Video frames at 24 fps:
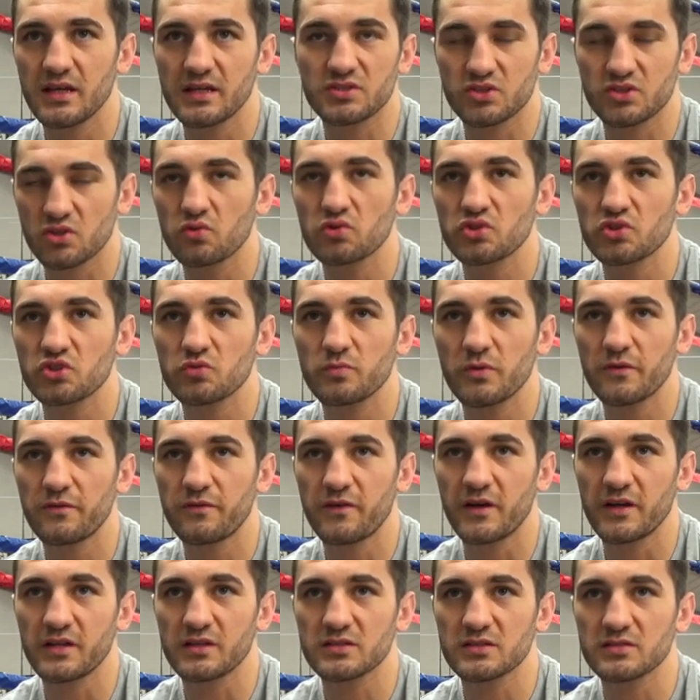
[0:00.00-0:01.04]
those super
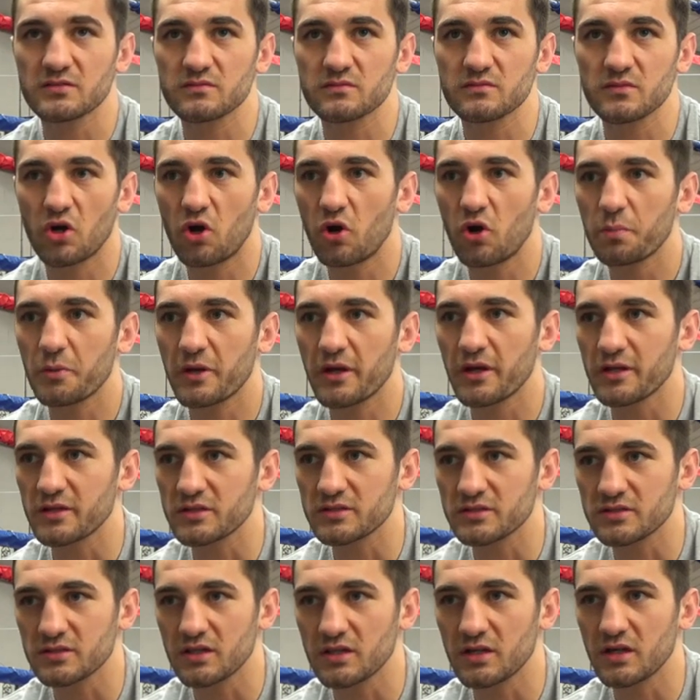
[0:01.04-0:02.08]
fights, the
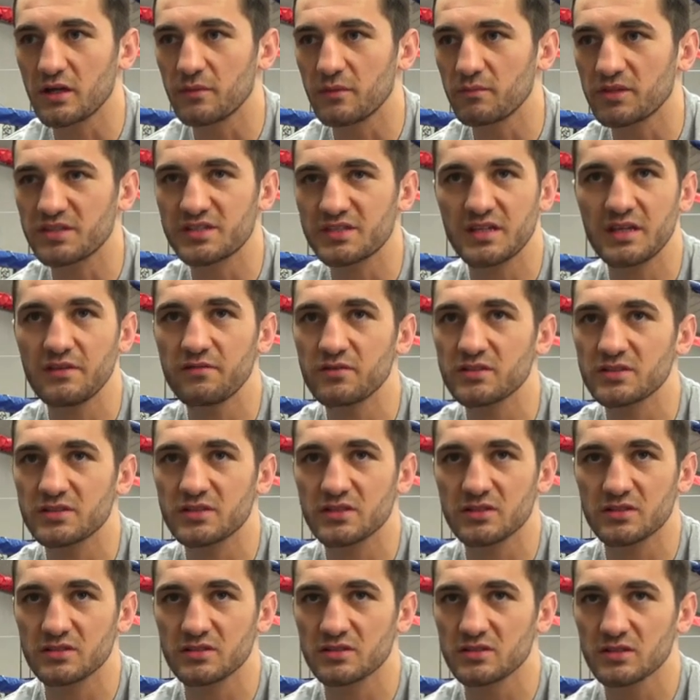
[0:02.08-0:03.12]
Hopkins, the
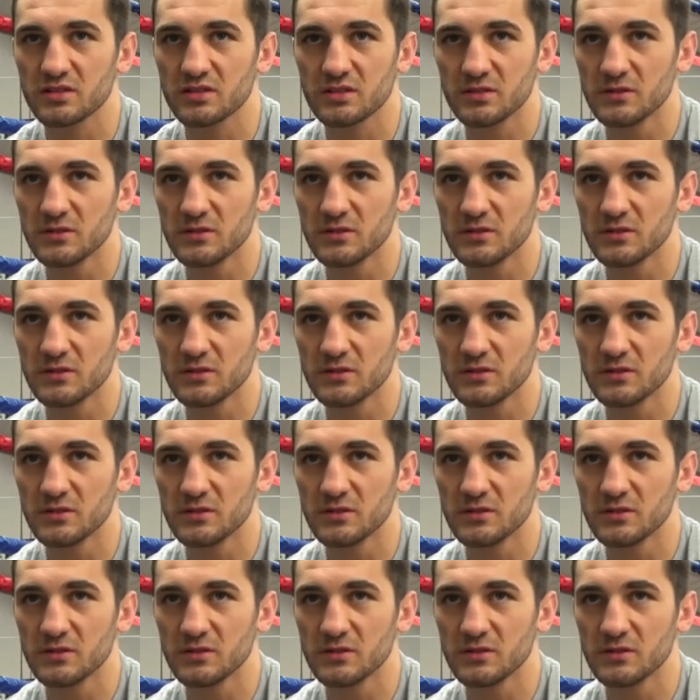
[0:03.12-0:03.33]
Stevensons.